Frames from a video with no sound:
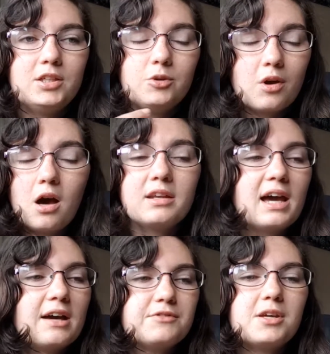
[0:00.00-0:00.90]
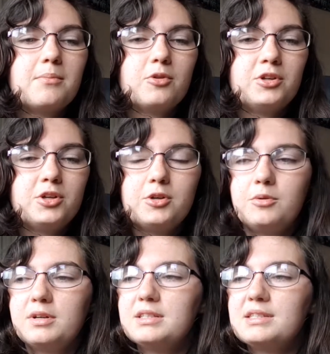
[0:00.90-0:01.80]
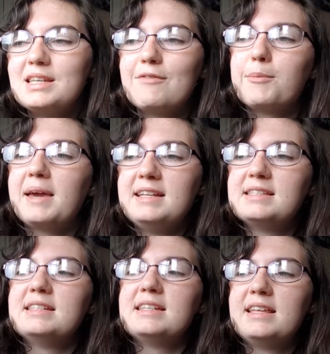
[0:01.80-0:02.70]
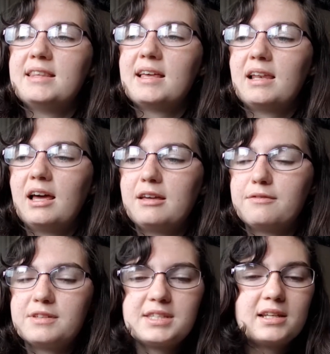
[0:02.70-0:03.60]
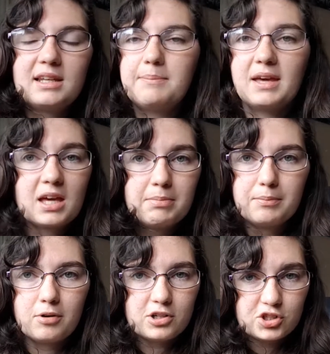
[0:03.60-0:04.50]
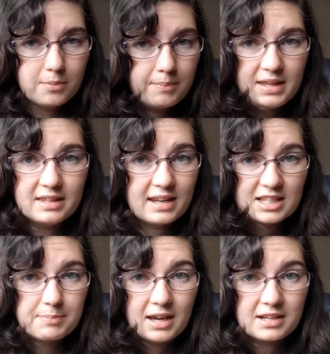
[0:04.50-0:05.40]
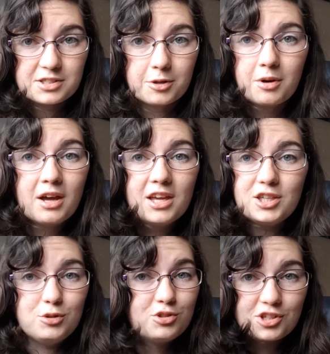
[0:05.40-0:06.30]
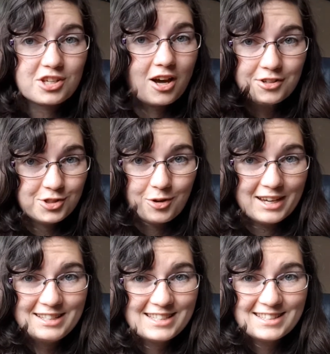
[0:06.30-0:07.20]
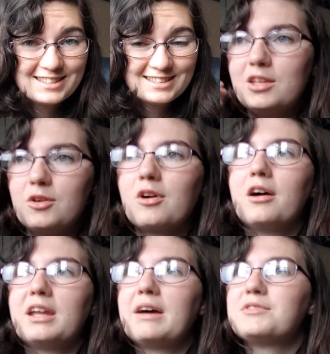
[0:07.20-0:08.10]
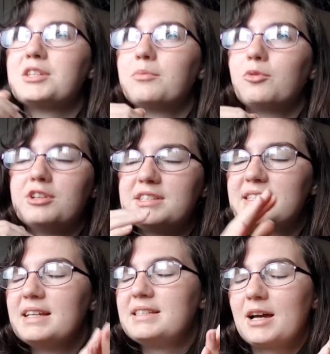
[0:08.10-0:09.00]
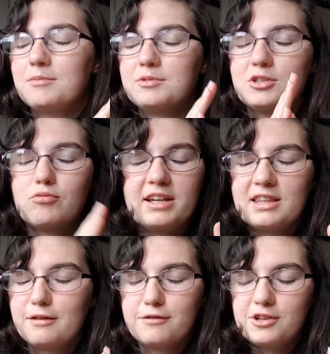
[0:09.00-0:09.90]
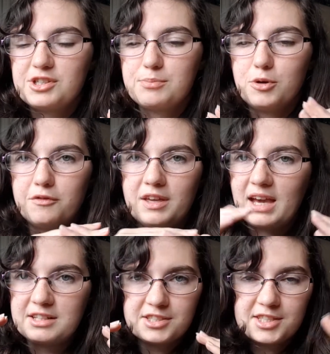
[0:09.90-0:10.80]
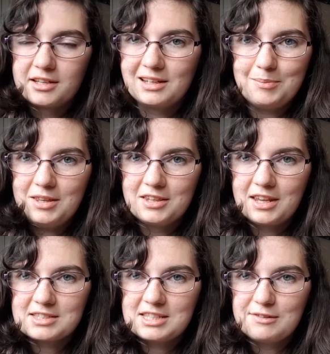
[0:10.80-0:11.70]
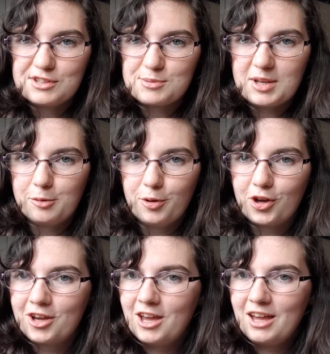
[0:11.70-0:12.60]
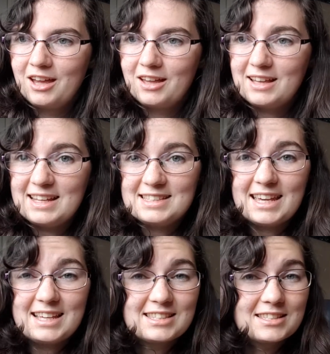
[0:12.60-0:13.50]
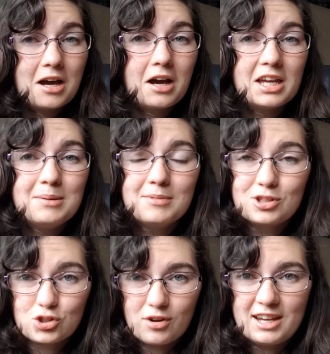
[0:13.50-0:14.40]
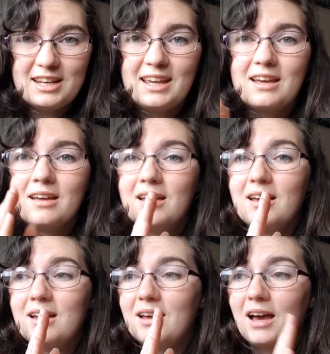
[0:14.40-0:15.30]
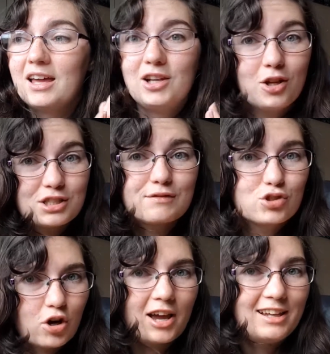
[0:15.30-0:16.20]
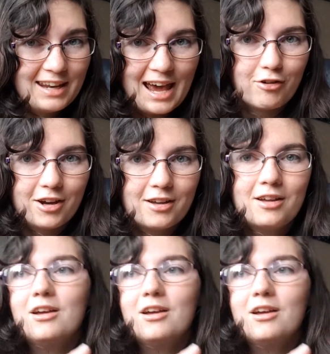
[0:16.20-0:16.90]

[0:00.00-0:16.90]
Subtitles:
You can't have someone who has never painted in their life suddenly pick up a brush and be the next Picasso. You just can't do it. You can't have someone sit down to write their first movie and suddenly be the next Steven Spielberg. It takes time, training, and lots of trial and error.